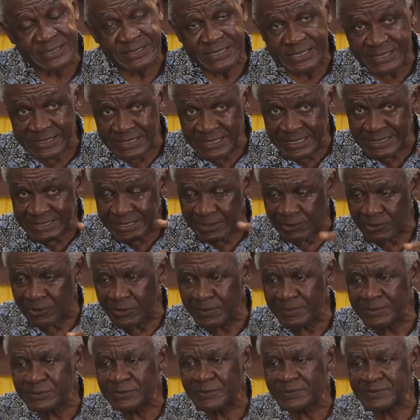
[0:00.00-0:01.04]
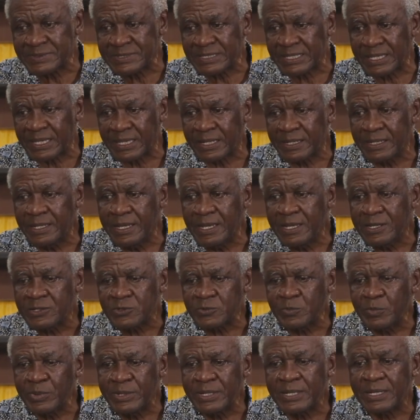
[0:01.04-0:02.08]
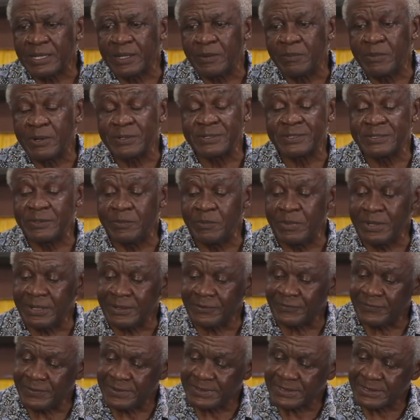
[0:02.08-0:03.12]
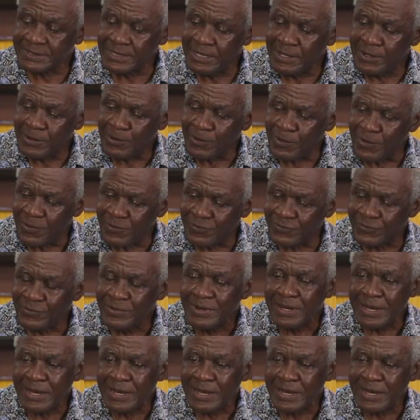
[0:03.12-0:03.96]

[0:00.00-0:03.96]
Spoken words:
these diseconomies of scale to bring about the benefits of